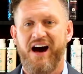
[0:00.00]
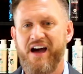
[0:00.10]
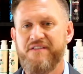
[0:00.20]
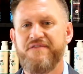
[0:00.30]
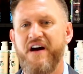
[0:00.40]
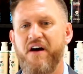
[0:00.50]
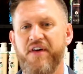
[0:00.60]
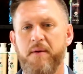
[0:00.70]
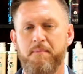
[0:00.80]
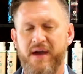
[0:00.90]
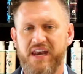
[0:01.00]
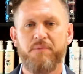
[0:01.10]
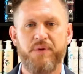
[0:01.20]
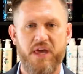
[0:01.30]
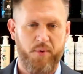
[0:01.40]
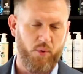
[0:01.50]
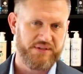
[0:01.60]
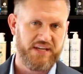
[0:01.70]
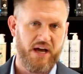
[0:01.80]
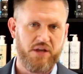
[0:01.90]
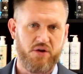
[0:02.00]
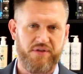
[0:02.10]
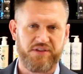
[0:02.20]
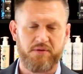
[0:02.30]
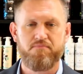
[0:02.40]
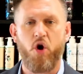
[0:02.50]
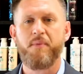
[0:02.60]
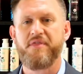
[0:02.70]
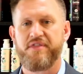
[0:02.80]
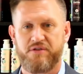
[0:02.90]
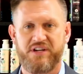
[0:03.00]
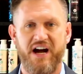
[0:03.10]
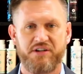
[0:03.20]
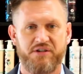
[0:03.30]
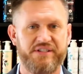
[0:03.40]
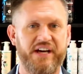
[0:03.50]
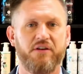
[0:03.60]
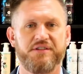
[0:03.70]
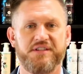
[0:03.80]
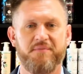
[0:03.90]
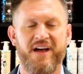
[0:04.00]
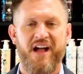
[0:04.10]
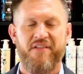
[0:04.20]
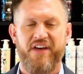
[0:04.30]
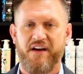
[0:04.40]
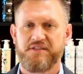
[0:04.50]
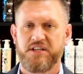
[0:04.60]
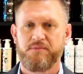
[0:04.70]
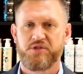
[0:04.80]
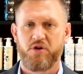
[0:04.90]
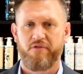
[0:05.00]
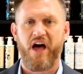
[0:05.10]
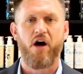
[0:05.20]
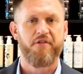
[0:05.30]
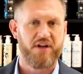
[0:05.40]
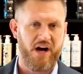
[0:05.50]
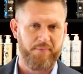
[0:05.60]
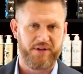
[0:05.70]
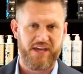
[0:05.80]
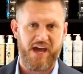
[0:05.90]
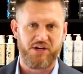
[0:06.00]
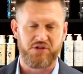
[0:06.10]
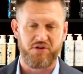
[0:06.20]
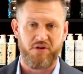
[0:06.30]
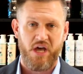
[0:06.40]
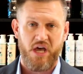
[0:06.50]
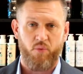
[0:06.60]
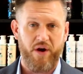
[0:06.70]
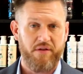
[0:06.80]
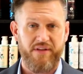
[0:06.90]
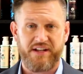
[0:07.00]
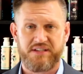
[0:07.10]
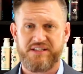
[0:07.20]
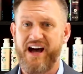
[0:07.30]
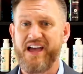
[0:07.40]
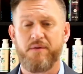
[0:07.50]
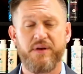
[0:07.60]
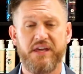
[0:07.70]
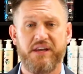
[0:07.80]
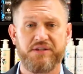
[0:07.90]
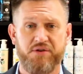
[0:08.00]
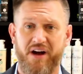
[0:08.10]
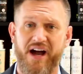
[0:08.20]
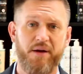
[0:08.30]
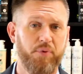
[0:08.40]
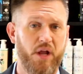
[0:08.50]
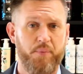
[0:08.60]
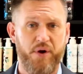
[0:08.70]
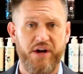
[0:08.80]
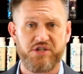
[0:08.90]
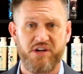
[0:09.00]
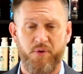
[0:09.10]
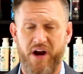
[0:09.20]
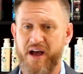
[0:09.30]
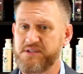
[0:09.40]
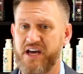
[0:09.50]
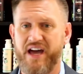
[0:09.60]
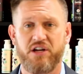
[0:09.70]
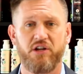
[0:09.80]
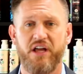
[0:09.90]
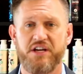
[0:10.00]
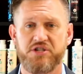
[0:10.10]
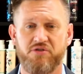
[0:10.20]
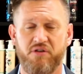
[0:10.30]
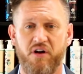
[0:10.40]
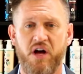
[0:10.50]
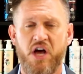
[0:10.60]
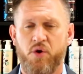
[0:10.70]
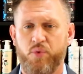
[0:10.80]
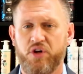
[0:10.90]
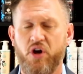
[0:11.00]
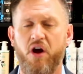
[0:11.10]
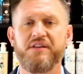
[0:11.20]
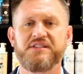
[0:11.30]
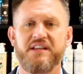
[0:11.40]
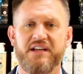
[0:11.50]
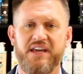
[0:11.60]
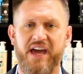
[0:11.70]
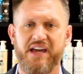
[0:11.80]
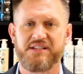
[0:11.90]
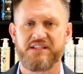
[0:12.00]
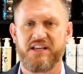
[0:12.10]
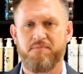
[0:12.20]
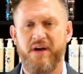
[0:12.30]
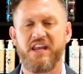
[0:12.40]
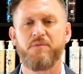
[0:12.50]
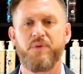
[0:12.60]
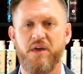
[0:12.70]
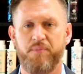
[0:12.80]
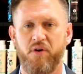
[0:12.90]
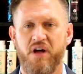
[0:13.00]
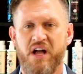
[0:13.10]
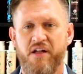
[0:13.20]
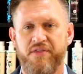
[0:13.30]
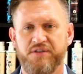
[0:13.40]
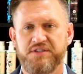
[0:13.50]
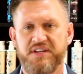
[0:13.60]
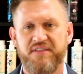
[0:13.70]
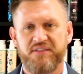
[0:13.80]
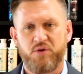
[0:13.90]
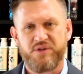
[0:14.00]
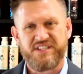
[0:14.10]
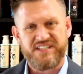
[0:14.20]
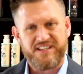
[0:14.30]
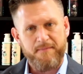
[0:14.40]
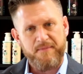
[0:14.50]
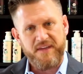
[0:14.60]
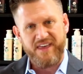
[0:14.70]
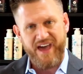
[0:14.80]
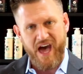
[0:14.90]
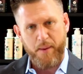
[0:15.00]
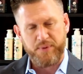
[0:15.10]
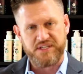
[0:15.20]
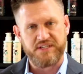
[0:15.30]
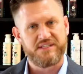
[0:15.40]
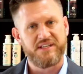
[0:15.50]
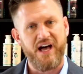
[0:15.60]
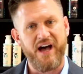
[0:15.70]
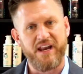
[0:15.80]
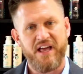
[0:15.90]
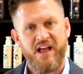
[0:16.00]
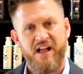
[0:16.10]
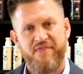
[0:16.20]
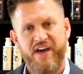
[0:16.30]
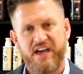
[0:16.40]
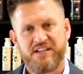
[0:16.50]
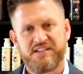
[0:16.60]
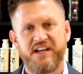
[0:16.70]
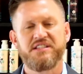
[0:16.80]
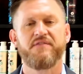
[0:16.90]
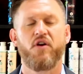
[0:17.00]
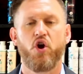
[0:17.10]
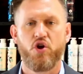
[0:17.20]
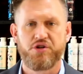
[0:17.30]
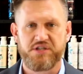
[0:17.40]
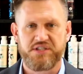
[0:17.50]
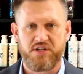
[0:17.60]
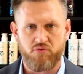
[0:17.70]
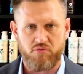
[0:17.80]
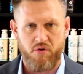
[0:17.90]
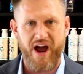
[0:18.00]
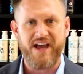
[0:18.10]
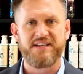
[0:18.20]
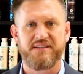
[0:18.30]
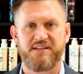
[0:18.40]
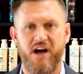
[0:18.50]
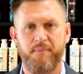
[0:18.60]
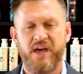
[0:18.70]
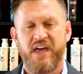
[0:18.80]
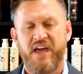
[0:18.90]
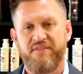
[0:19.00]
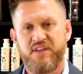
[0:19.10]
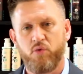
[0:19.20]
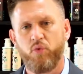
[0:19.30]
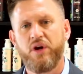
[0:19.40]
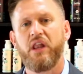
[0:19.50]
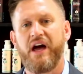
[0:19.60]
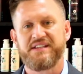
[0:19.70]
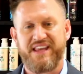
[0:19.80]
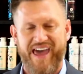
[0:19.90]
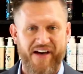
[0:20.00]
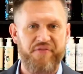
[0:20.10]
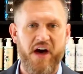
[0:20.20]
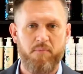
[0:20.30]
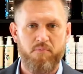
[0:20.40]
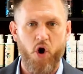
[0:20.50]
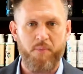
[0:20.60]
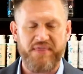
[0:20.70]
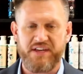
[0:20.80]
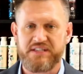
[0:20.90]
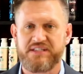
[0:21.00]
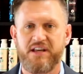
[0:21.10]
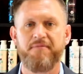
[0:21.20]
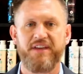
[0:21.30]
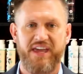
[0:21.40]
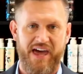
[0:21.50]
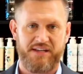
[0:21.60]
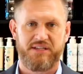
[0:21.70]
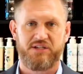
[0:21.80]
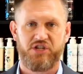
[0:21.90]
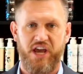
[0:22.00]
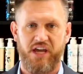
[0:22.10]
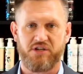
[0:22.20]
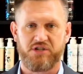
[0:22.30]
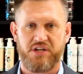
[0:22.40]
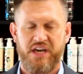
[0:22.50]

I found that many people will tell you that the moment their doctor tells them they have some sort of health complication, whether that's diabetes or high blood pressure, perhaps high cholesterol, regardless of the case, in many people, they'll say that there is something that happens inside that a sense of urgency rises up and they realize at that moment that something has to change.